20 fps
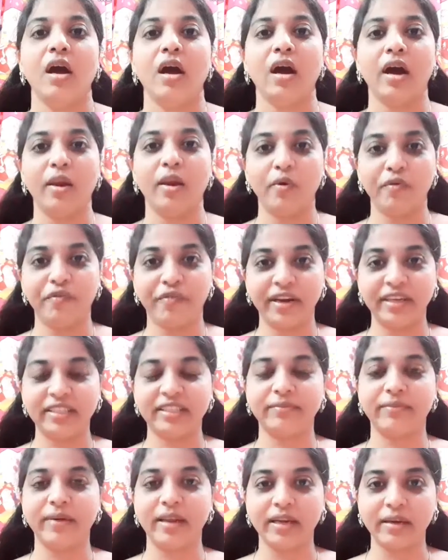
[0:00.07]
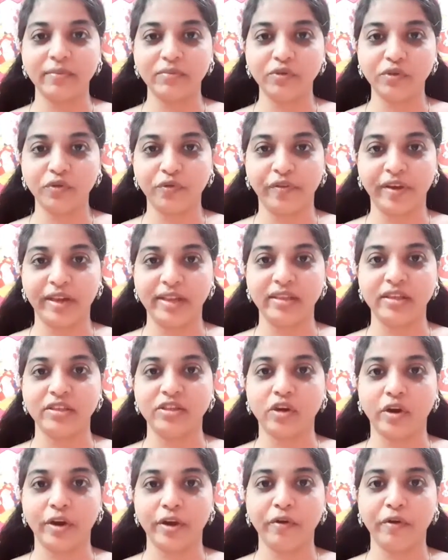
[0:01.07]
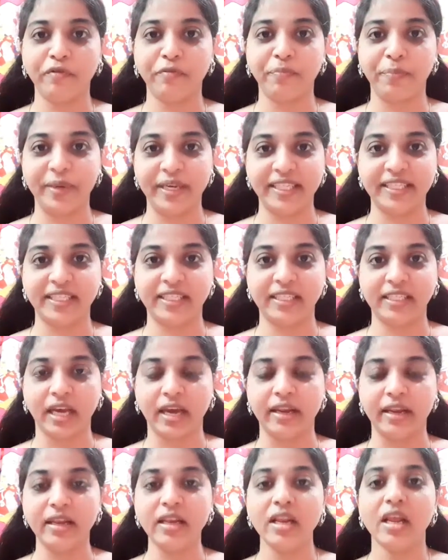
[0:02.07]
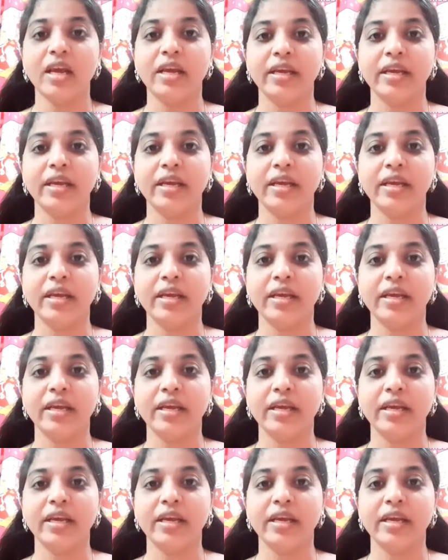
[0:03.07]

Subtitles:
Hello friends, welcome to Feel the Joy of Peace channel.